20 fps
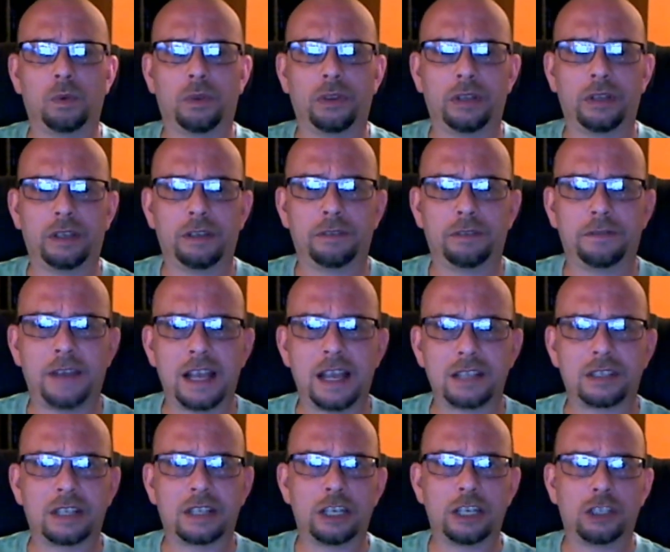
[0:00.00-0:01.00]
the
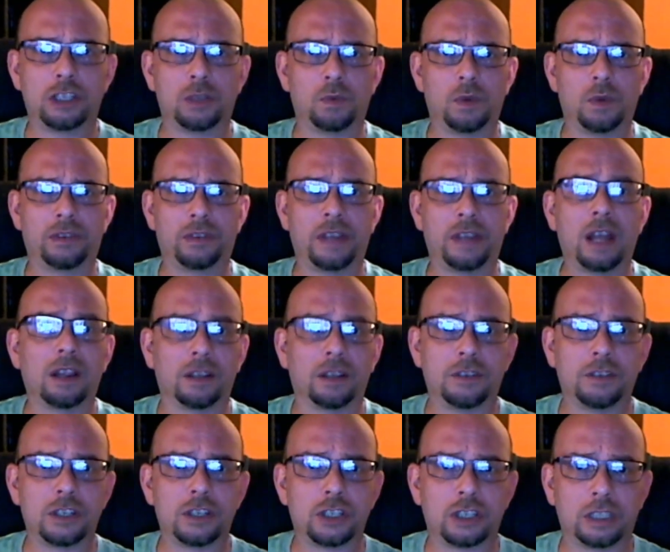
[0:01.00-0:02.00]
fascination with
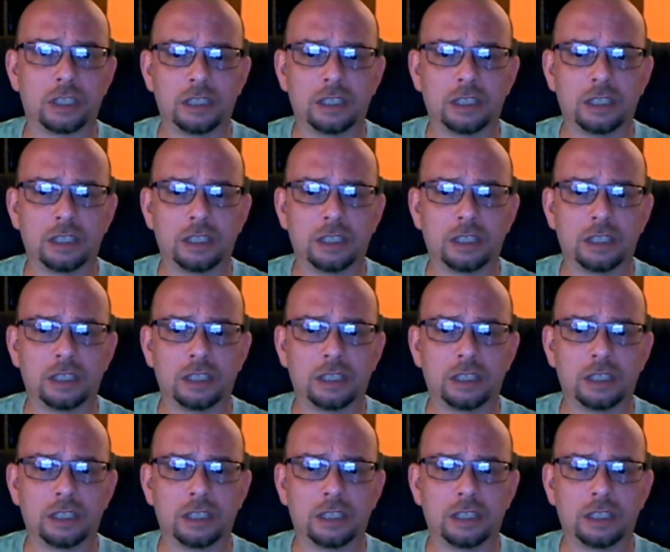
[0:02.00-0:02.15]
television